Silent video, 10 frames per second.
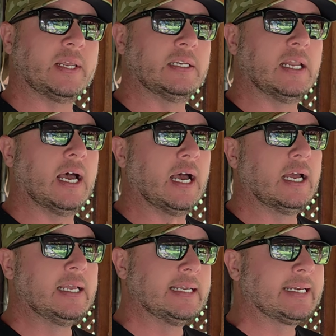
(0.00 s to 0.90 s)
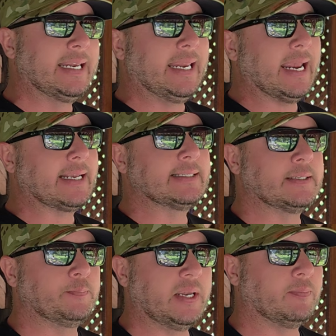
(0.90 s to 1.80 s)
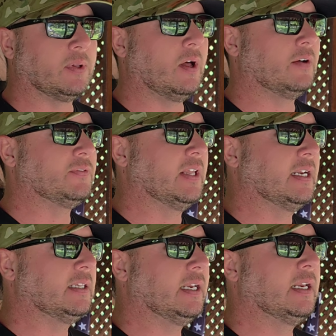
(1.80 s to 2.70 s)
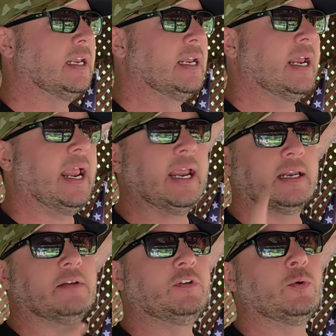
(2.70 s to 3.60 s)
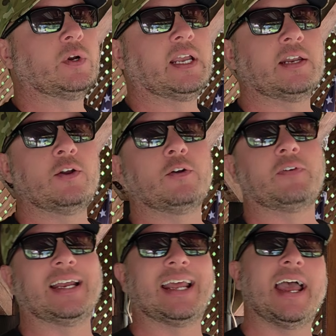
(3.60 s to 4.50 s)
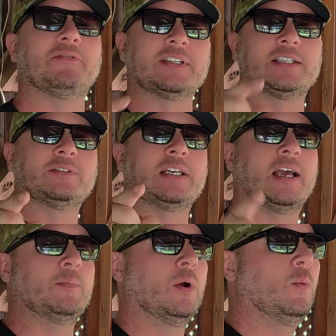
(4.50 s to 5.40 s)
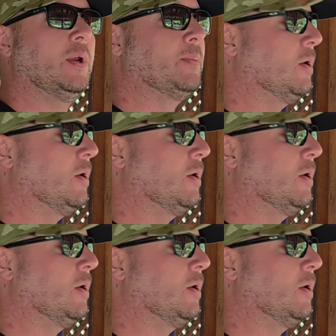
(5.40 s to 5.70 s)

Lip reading: been kicking some people off lately. And if you want to get notified every single time we